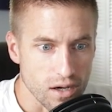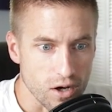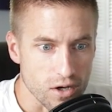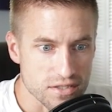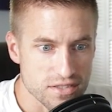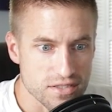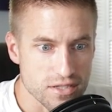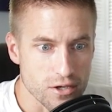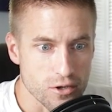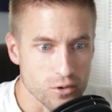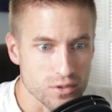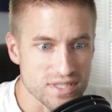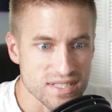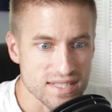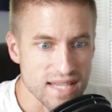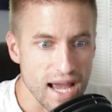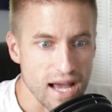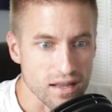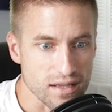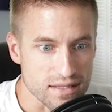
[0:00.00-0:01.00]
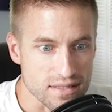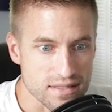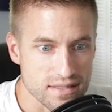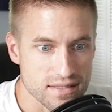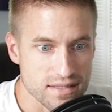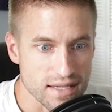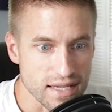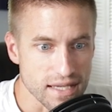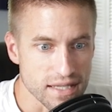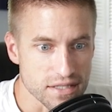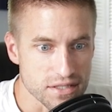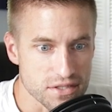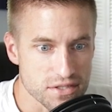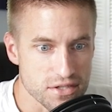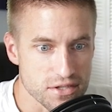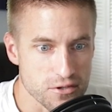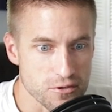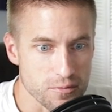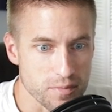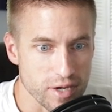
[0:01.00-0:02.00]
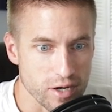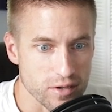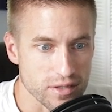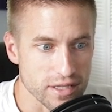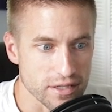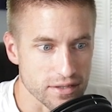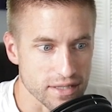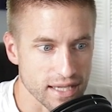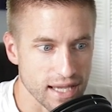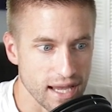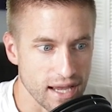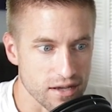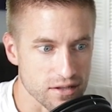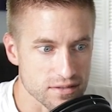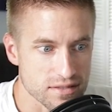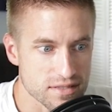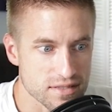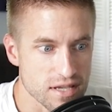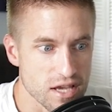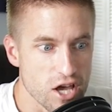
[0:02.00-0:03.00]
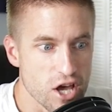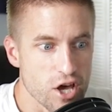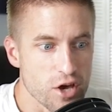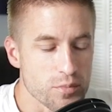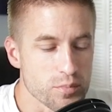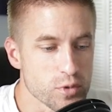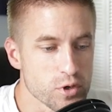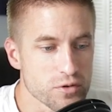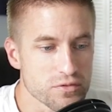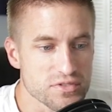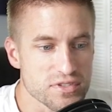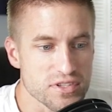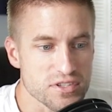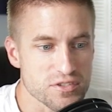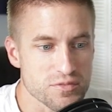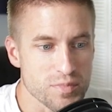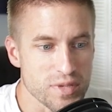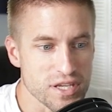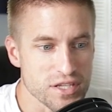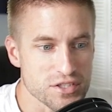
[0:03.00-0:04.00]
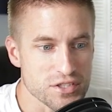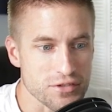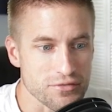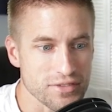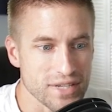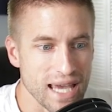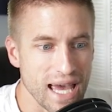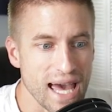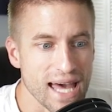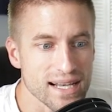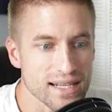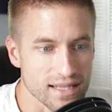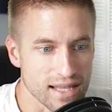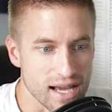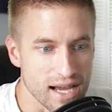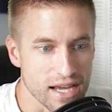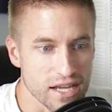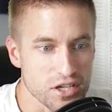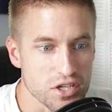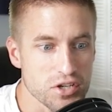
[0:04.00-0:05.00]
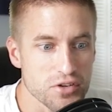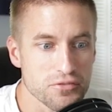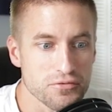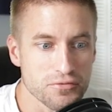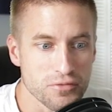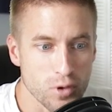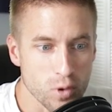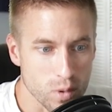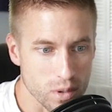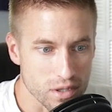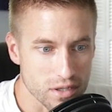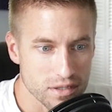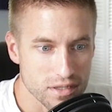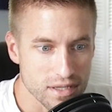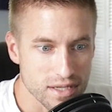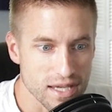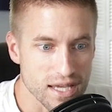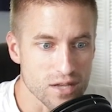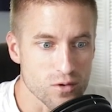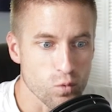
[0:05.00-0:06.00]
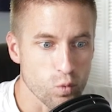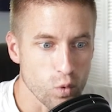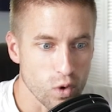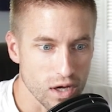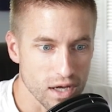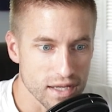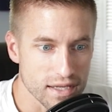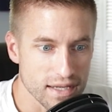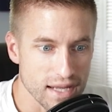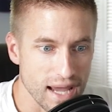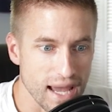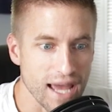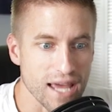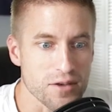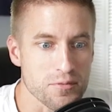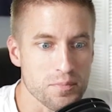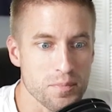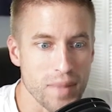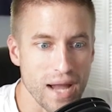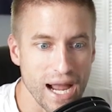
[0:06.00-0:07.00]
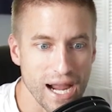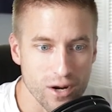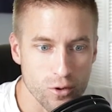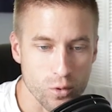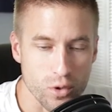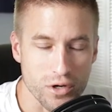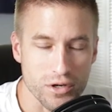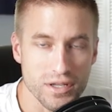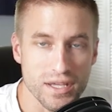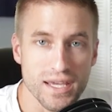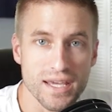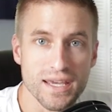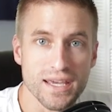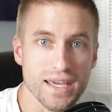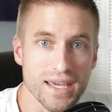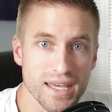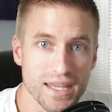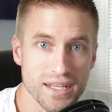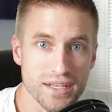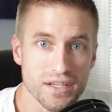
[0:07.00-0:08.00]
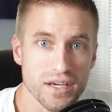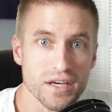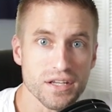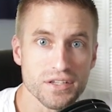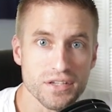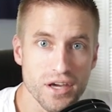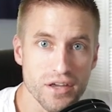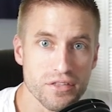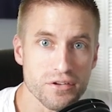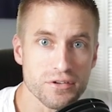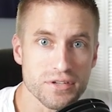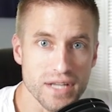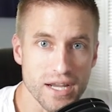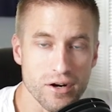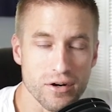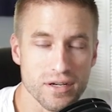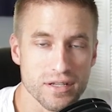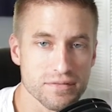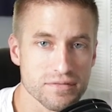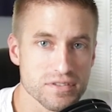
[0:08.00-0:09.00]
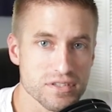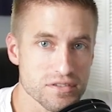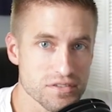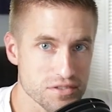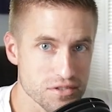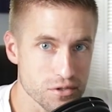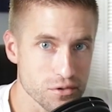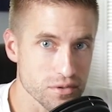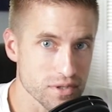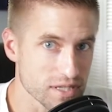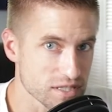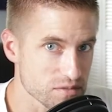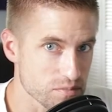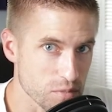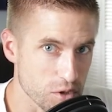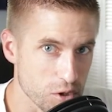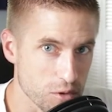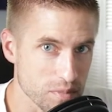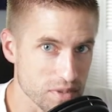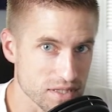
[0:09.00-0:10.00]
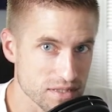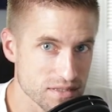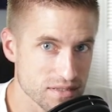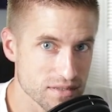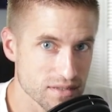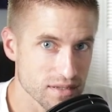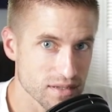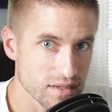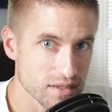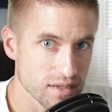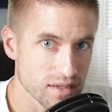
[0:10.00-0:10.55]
Also, Sallust, in two parallel accounts, moves the speech of Catiline forward in one and backward in another narrative to suit his purpose.